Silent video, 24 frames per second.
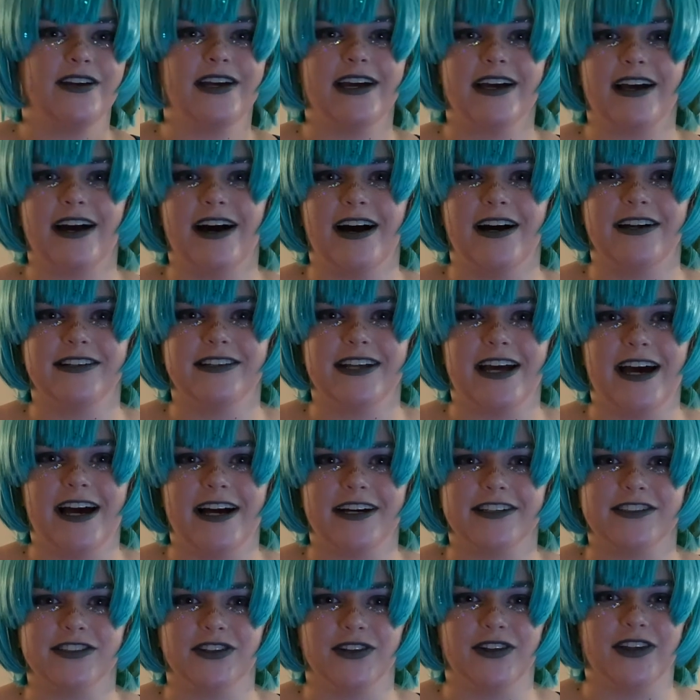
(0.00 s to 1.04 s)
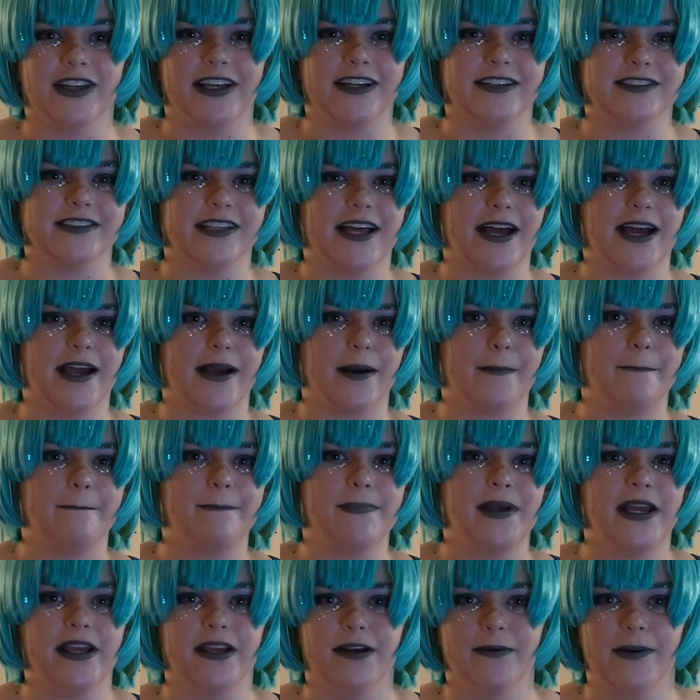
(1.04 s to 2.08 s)
get contacts on things like
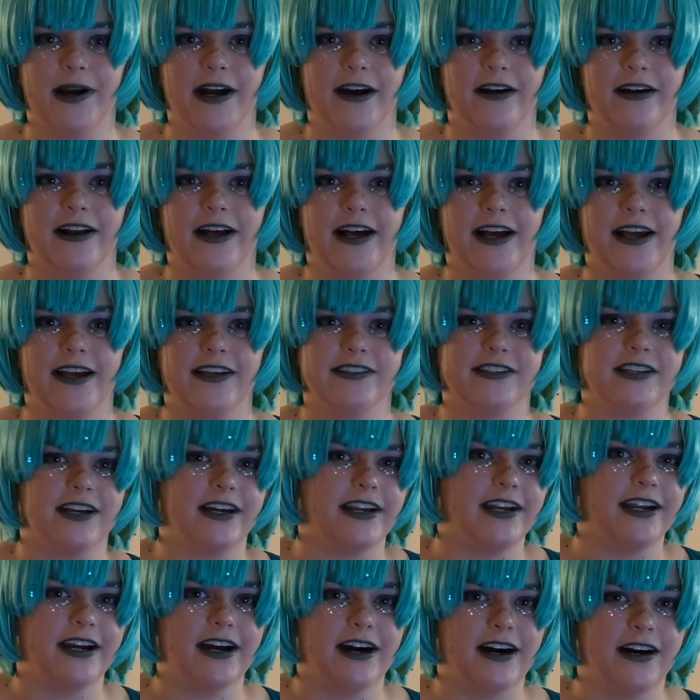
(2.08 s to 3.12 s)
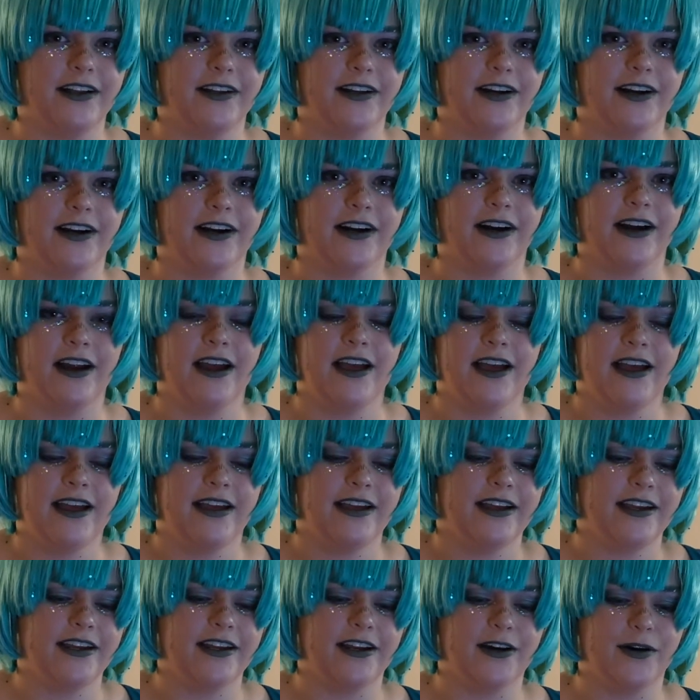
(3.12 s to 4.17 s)
Pinky Paradise, Honey Color,
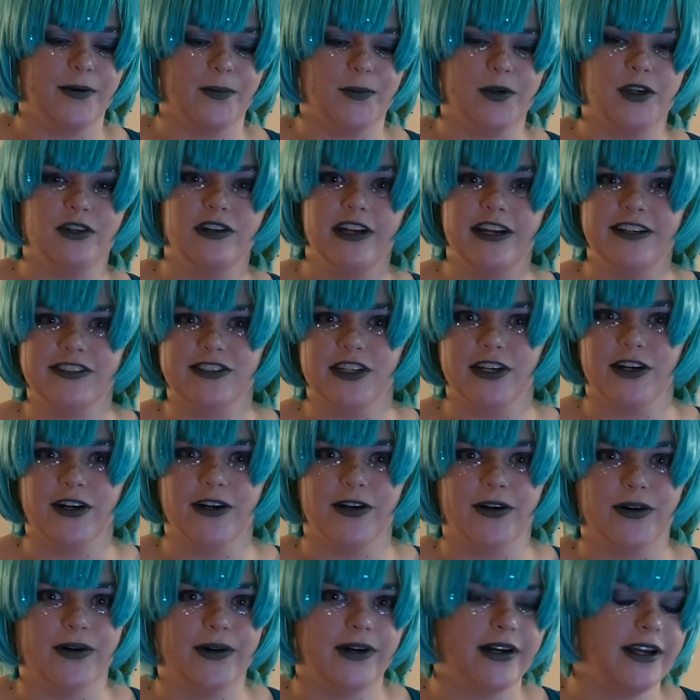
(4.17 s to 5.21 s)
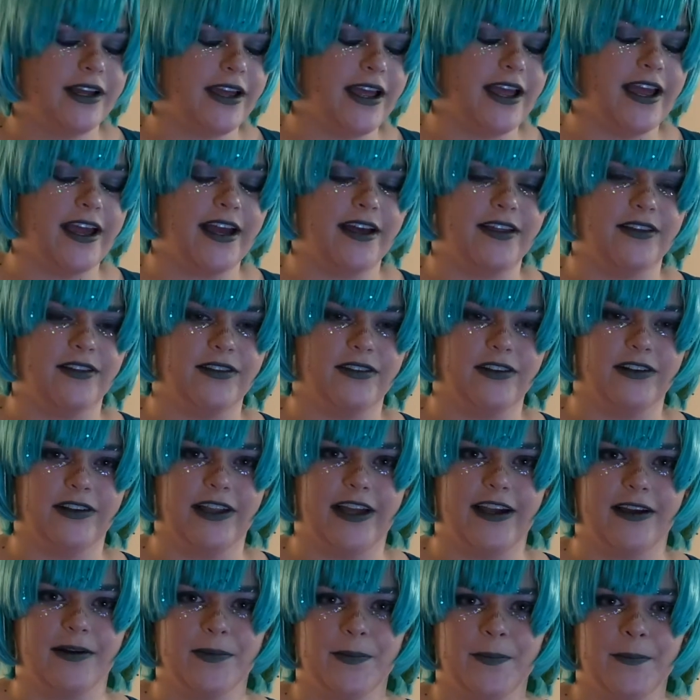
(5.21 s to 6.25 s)
you know, Uniqso, and they're
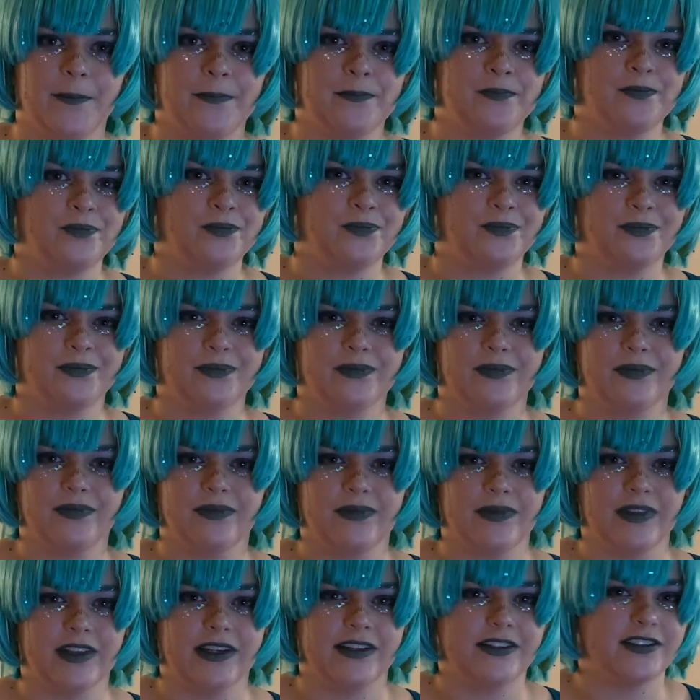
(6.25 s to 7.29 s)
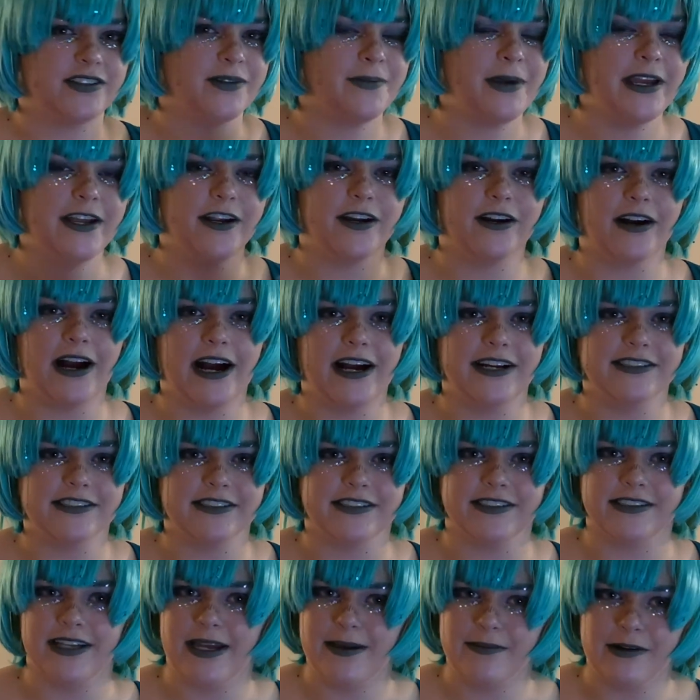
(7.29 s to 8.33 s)
like to make your eyes
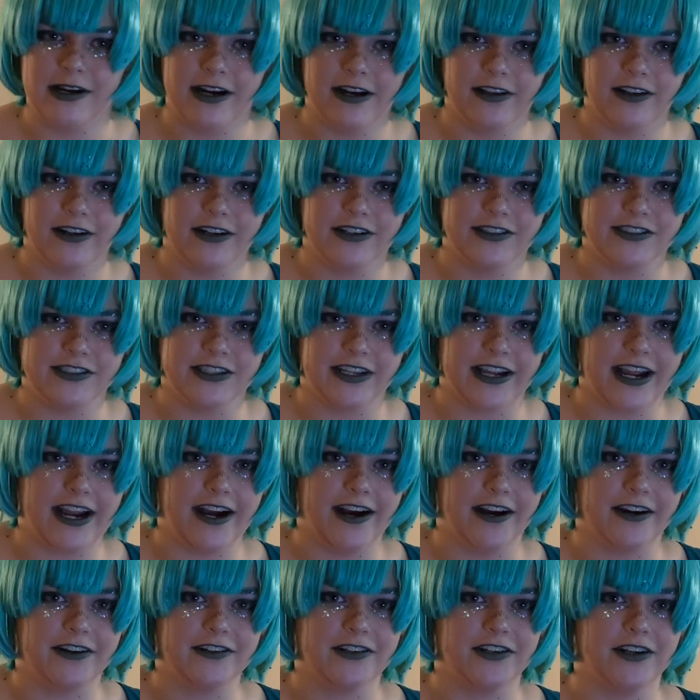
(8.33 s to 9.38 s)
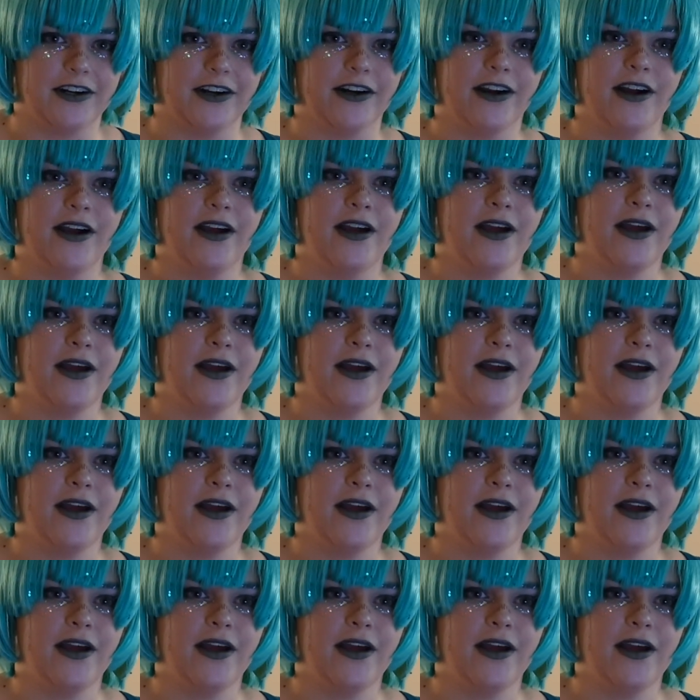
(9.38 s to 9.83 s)
the same color as the character.